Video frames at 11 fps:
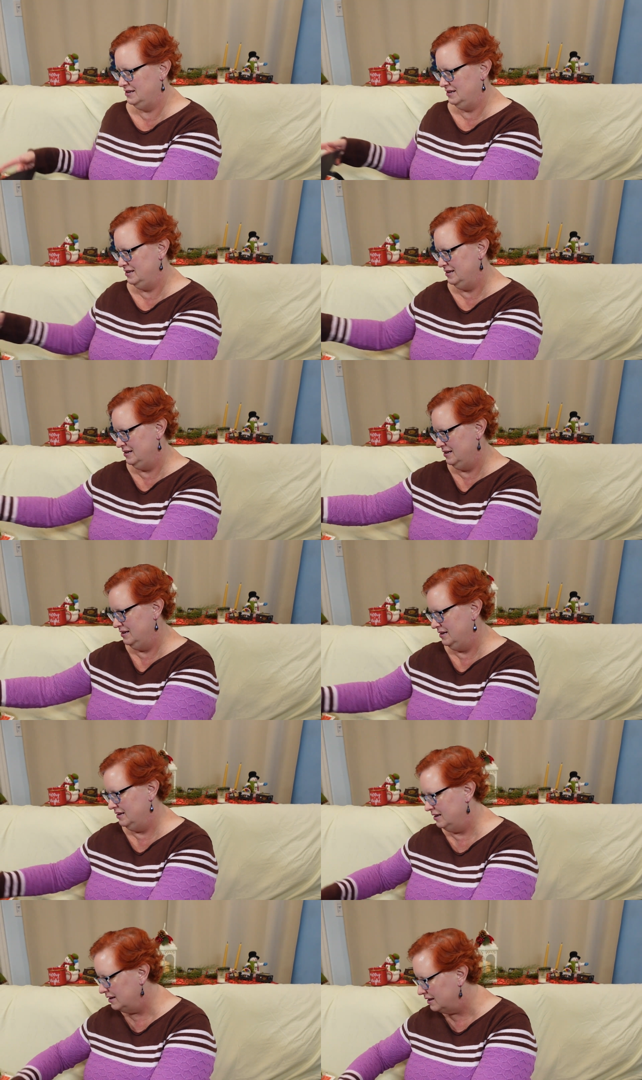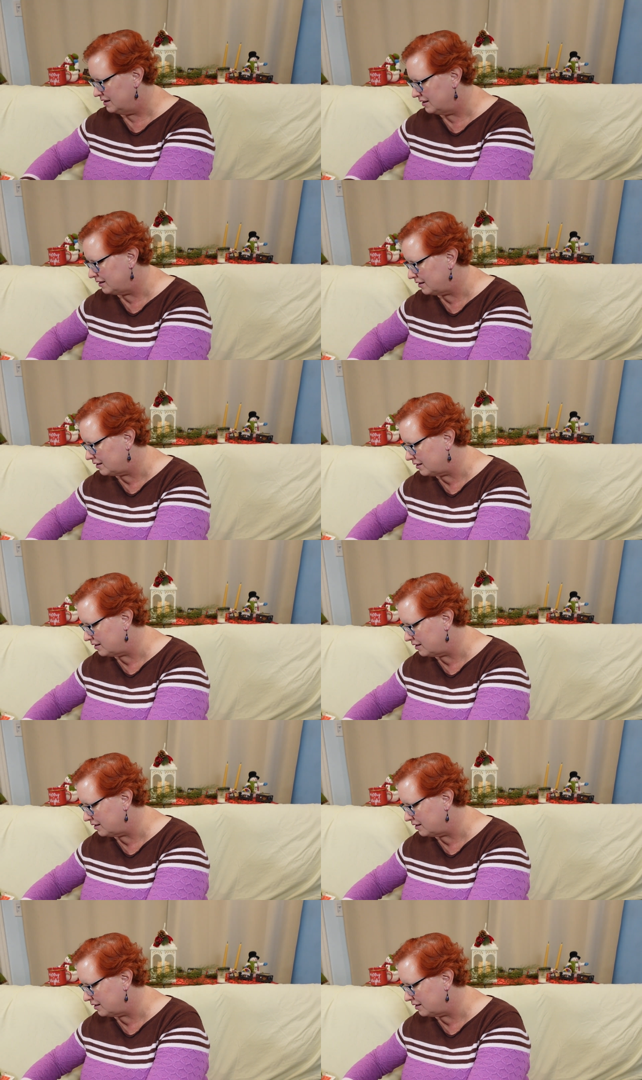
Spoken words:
(silence)